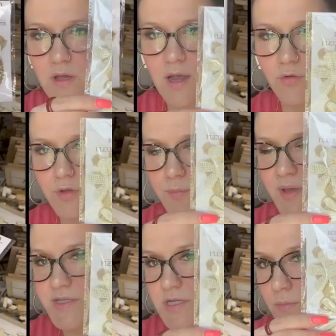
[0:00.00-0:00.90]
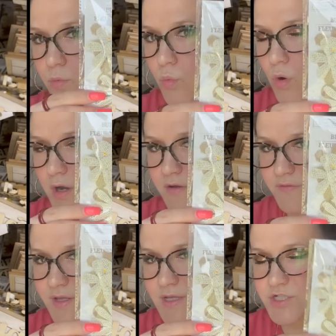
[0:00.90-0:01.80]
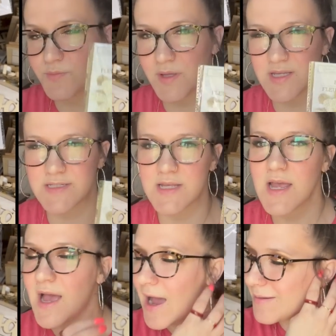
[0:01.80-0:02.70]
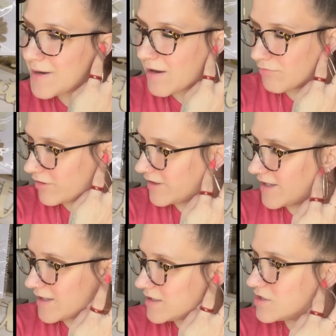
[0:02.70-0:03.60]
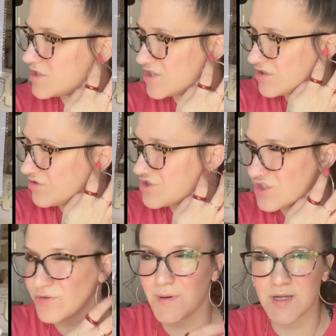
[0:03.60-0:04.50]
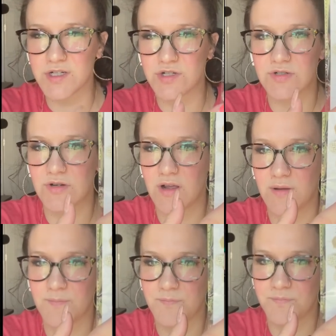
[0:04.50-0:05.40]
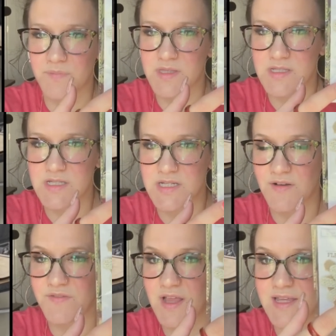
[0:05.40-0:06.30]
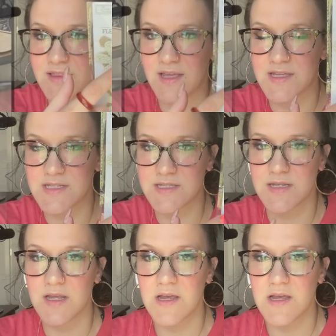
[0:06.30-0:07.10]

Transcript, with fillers: I only picked up one of each because I'm not really into too much stuff like this.